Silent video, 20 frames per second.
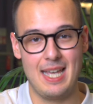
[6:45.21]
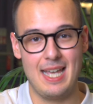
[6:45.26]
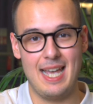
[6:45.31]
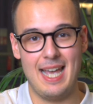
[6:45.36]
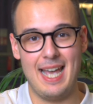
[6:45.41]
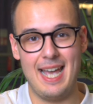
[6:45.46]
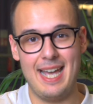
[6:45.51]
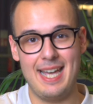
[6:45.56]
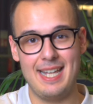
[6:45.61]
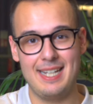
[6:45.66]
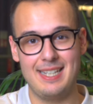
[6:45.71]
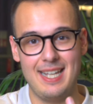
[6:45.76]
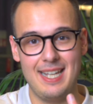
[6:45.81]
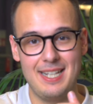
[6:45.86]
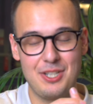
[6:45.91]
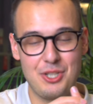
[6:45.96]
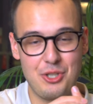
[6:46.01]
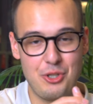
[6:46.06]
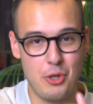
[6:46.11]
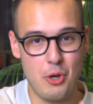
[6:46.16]
And
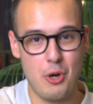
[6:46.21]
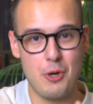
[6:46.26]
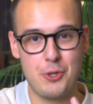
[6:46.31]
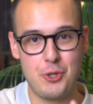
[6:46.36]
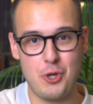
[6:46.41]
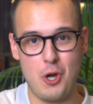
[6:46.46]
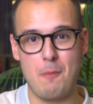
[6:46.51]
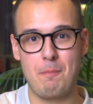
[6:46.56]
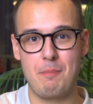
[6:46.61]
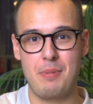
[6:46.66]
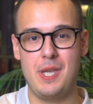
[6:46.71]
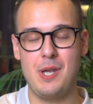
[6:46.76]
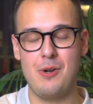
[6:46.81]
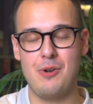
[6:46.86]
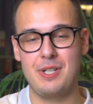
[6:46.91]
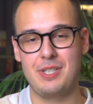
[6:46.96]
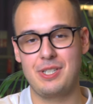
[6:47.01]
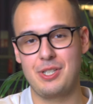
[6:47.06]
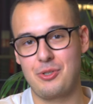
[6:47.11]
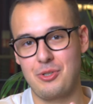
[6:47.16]
it's your job here as
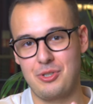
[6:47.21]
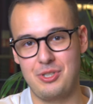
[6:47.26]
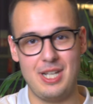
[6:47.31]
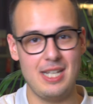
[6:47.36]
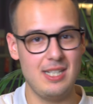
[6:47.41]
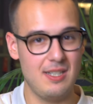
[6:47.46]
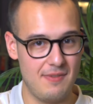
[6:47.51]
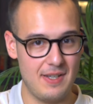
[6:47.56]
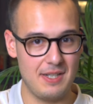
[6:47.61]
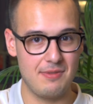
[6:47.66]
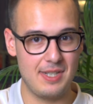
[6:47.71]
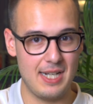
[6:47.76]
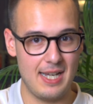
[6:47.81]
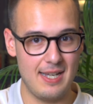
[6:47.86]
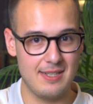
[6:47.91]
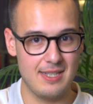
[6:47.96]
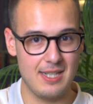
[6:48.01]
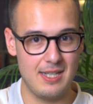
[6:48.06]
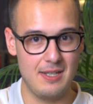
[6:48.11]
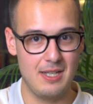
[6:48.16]
a good native
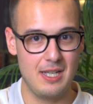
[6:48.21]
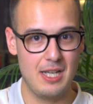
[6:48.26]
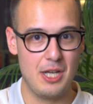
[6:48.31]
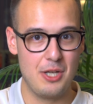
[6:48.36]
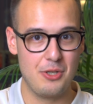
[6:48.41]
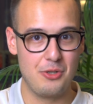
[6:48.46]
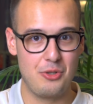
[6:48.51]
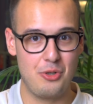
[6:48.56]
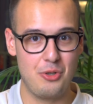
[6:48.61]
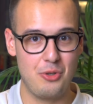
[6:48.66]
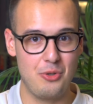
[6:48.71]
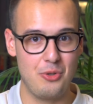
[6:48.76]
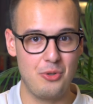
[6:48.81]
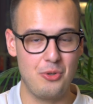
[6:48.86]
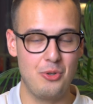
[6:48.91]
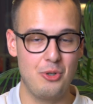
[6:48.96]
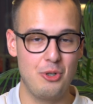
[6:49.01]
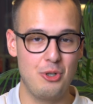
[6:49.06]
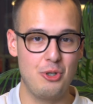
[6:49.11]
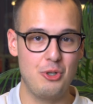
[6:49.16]
advertiser to
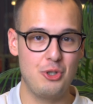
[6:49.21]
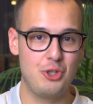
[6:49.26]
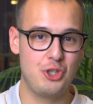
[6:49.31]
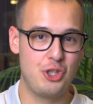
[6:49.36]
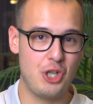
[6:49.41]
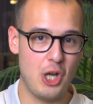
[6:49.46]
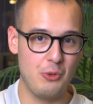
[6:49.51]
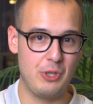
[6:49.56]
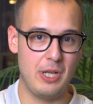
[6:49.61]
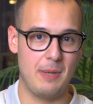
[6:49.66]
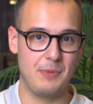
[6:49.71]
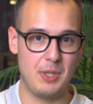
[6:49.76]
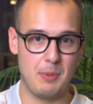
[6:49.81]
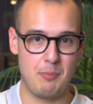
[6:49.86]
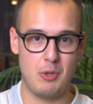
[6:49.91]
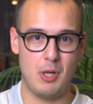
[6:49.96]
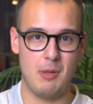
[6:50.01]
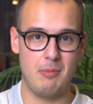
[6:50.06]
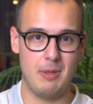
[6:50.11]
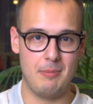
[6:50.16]
show them the problem.